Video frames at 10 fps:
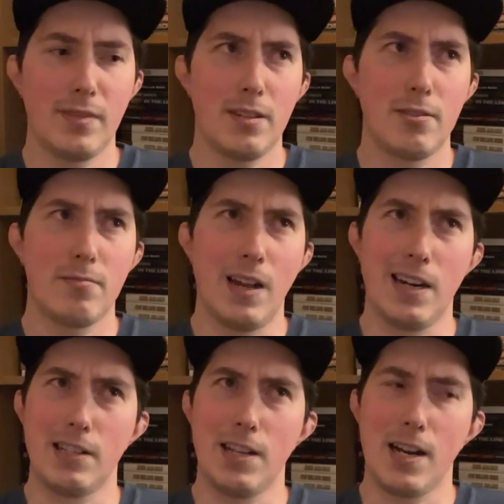it's not
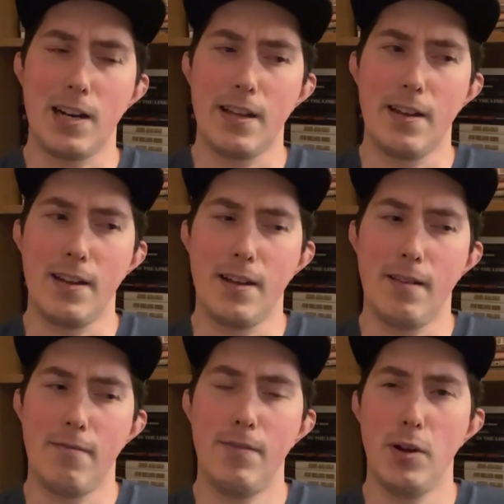exactly a
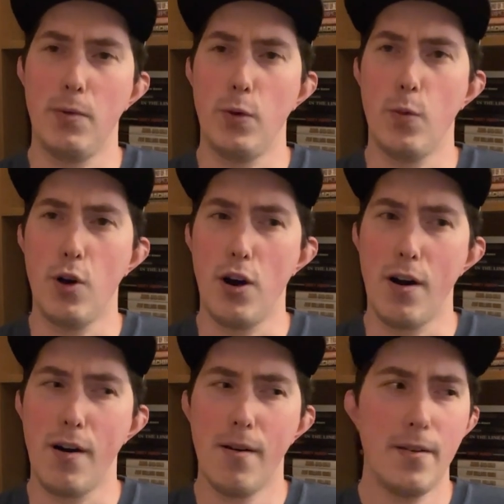film
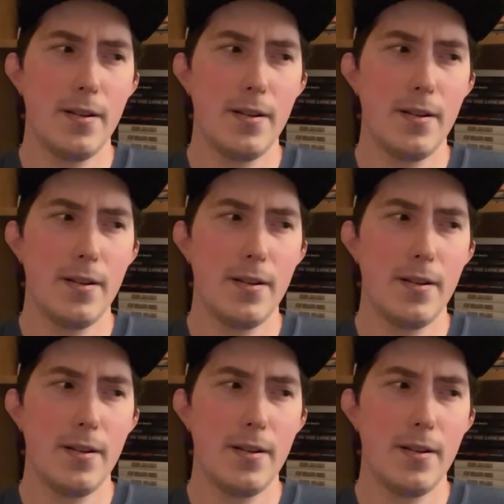noir.